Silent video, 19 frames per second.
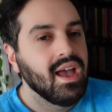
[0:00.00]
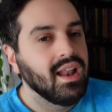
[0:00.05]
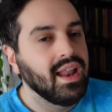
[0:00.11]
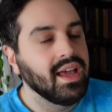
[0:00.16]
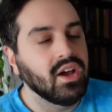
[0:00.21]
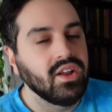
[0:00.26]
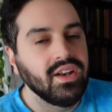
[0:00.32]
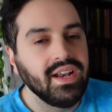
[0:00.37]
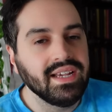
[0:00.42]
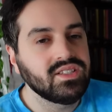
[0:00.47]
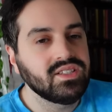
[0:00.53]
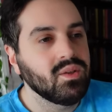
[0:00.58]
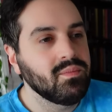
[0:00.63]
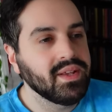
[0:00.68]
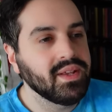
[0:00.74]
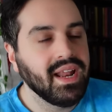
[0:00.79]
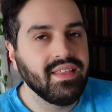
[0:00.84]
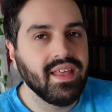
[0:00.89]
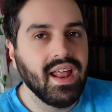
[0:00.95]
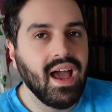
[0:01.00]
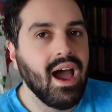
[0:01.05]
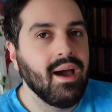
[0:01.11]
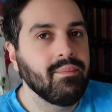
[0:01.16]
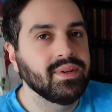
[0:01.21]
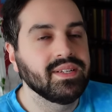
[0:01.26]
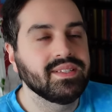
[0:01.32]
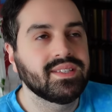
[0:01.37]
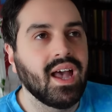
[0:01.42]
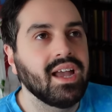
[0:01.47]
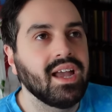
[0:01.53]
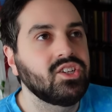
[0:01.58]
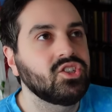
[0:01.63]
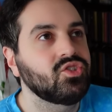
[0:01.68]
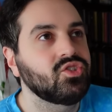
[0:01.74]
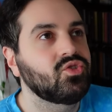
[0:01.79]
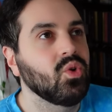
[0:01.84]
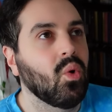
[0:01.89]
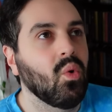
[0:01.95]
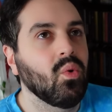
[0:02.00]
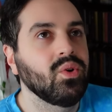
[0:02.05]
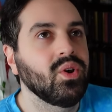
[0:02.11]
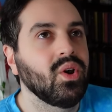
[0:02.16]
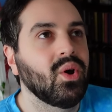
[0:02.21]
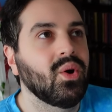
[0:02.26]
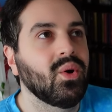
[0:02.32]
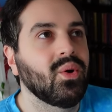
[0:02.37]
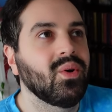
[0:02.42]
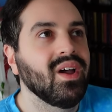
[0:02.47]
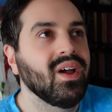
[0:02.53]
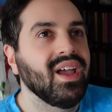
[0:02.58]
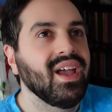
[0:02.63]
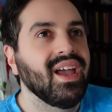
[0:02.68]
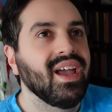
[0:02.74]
Like, unless something like that happens, I just don't know,